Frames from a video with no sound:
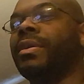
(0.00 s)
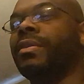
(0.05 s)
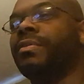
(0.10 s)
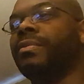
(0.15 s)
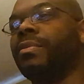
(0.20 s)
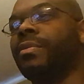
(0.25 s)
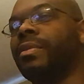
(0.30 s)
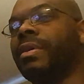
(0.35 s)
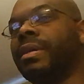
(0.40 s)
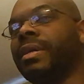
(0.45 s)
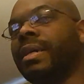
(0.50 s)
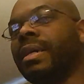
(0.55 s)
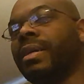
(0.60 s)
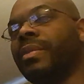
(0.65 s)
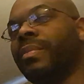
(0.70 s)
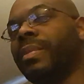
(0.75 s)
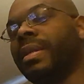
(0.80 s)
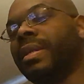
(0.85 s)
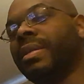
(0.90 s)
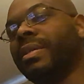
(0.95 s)
up for it and got it.
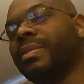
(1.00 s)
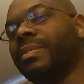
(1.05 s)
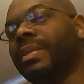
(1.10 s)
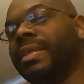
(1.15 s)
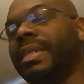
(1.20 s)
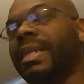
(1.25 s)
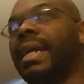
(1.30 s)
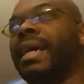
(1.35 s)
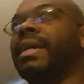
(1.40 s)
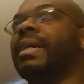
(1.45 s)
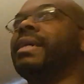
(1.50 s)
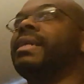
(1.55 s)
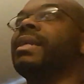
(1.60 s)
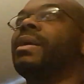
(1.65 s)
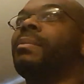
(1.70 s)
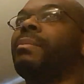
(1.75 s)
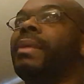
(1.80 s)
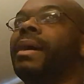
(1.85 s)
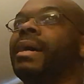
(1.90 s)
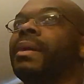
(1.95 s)
And then I ended
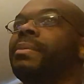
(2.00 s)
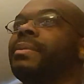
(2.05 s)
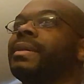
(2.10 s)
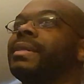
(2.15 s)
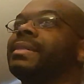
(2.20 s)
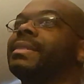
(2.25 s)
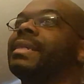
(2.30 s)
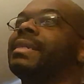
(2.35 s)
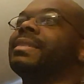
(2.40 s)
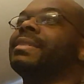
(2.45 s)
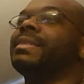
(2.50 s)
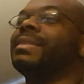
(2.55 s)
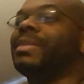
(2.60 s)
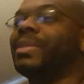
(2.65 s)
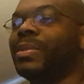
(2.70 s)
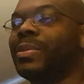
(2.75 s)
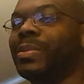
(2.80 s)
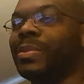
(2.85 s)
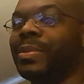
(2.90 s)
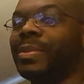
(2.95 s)
up buying PlayStation
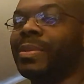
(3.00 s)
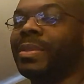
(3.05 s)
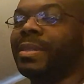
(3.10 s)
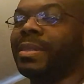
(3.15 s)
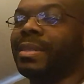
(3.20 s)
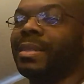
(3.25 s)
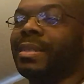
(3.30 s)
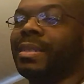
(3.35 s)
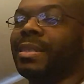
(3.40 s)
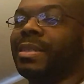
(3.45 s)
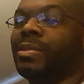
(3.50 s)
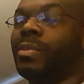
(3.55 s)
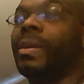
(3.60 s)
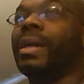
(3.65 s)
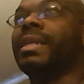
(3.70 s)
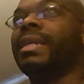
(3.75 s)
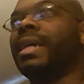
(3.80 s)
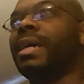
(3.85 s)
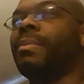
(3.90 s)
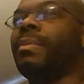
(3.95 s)
2. My
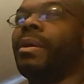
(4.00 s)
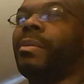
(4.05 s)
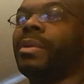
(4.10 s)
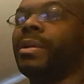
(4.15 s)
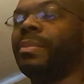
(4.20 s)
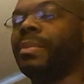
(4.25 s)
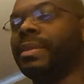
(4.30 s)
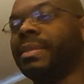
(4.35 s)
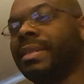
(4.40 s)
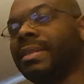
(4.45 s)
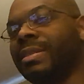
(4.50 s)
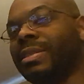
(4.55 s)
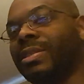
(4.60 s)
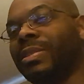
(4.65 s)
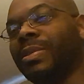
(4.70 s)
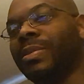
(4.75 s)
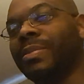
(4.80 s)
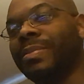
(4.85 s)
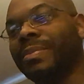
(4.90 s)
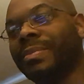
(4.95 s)
dad bought me the PlayStation
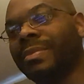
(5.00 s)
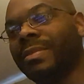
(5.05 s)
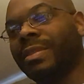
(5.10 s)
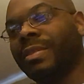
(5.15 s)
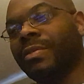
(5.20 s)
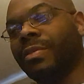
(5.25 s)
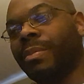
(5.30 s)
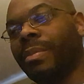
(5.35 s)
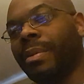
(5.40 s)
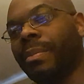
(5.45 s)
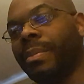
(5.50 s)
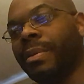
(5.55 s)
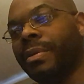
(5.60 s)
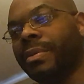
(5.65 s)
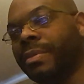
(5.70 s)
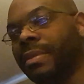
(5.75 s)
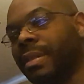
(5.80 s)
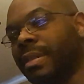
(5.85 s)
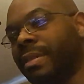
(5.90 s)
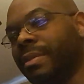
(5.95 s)
2 for my
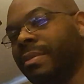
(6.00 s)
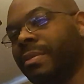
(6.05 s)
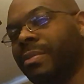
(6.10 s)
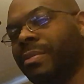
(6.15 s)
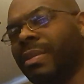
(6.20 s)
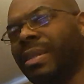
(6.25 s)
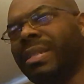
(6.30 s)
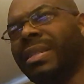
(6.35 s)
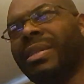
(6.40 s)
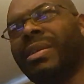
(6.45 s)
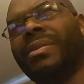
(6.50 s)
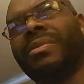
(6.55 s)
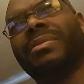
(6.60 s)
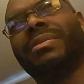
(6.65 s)
birthday. I think I